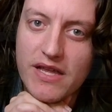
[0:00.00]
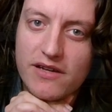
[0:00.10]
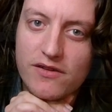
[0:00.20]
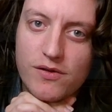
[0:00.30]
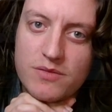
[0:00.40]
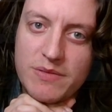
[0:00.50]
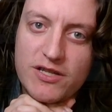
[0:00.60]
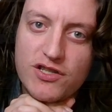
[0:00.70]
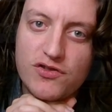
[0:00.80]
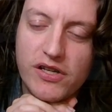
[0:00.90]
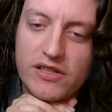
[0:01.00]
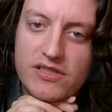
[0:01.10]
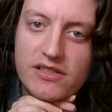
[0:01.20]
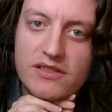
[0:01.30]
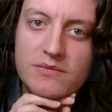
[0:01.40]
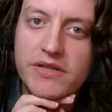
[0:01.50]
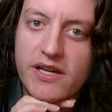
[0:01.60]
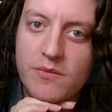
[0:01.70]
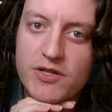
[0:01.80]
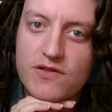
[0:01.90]
aggro is by just trying to play a
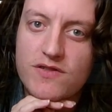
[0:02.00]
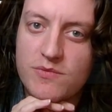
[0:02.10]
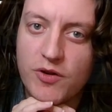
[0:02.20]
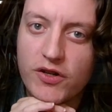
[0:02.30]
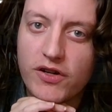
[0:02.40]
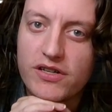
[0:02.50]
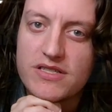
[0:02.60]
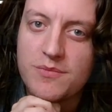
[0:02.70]
bunch of small cards.